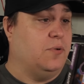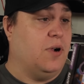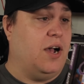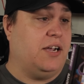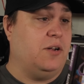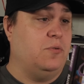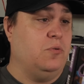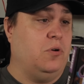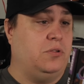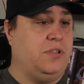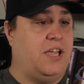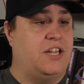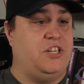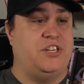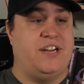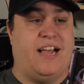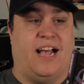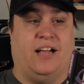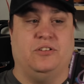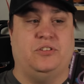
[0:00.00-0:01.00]
rock and roll
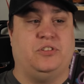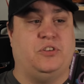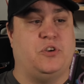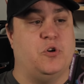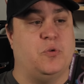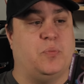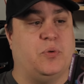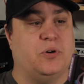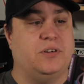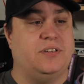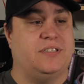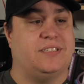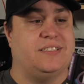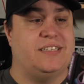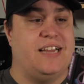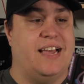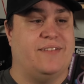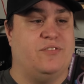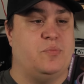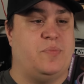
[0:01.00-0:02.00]
legend Alice Cooper has
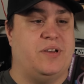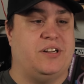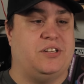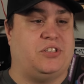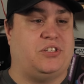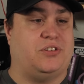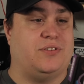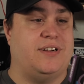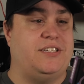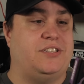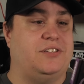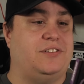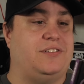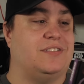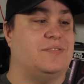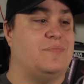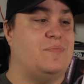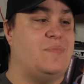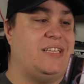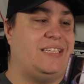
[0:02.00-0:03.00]
never been a stranger to
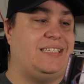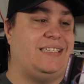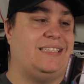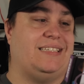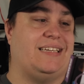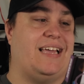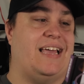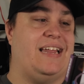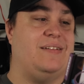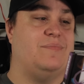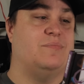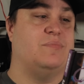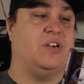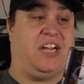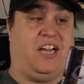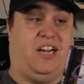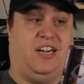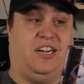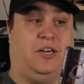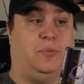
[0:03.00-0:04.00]
the mystic and
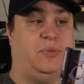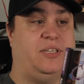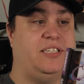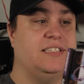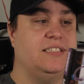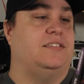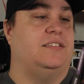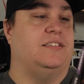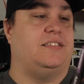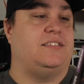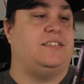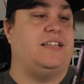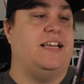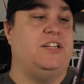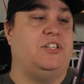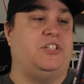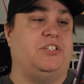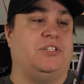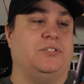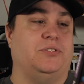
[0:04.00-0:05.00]
macabre. His
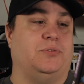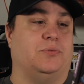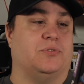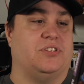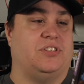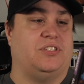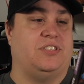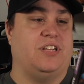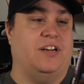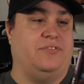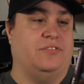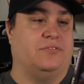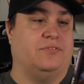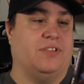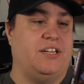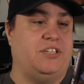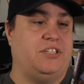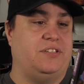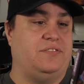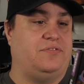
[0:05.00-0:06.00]
stage shows were the stuff of
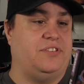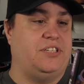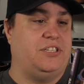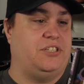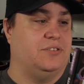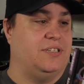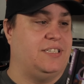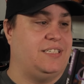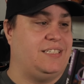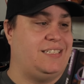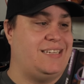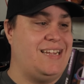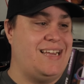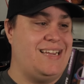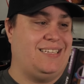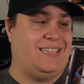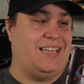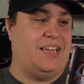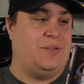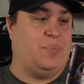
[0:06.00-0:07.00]
legend featuring
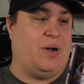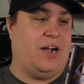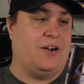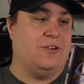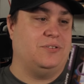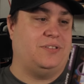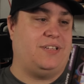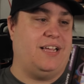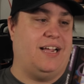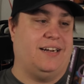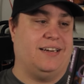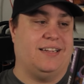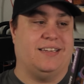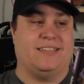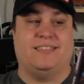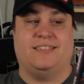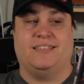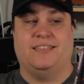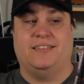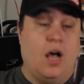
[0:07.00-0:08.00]
snakes and
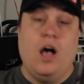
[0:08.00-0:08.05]
pyrotechnics.